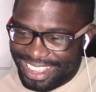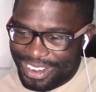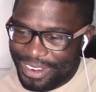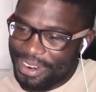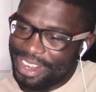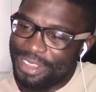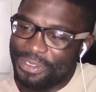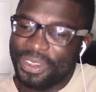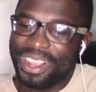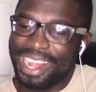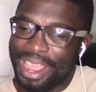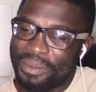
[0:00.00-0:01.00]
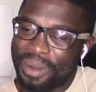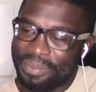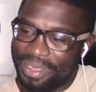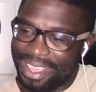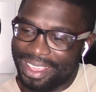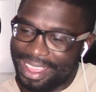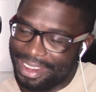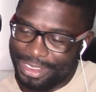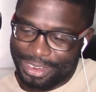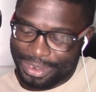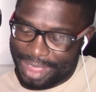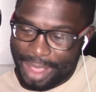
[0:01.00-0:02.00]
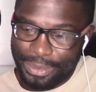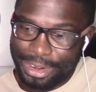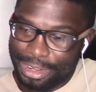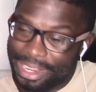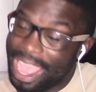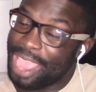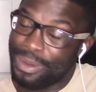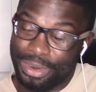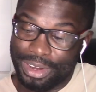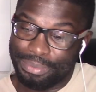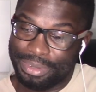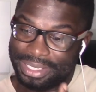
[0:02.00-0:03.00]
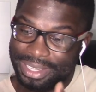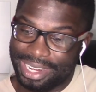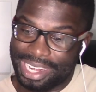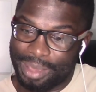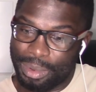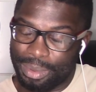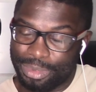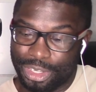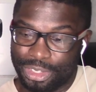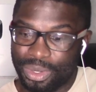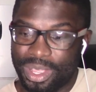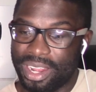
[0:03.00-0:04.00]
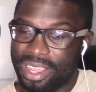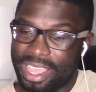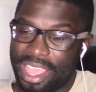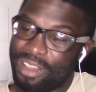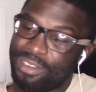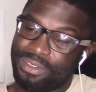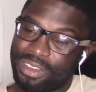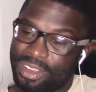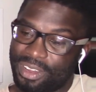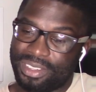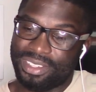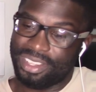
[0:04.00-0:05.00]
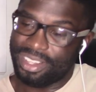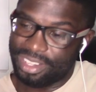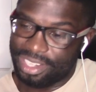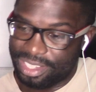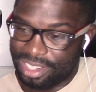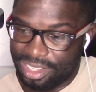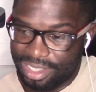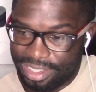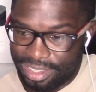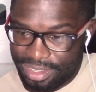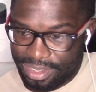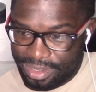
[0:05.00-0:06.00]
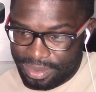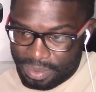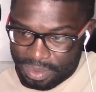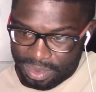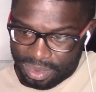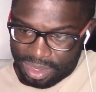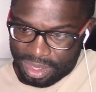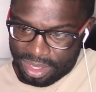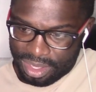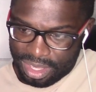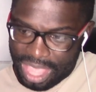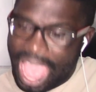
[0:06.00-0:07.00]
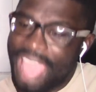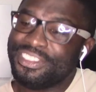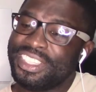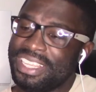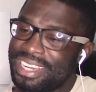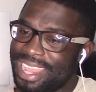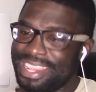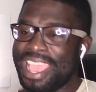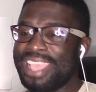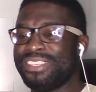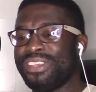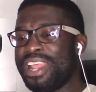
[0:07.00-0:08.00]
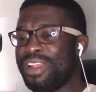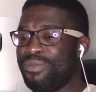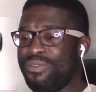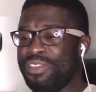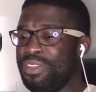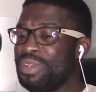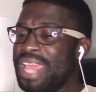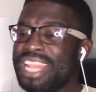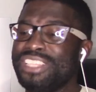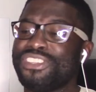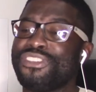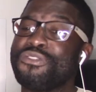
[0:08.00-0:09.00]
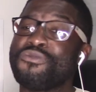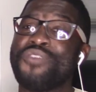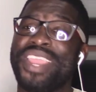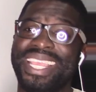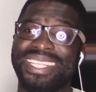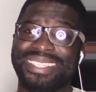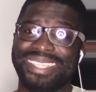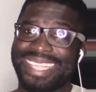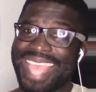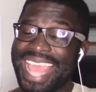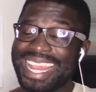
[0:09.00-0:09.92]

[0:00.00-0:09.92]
Only if you climb up here, and you know, I would not personally climb up just to get a guy off a container, honestly. I've seen that, yeah, I saw that video. That is crazy.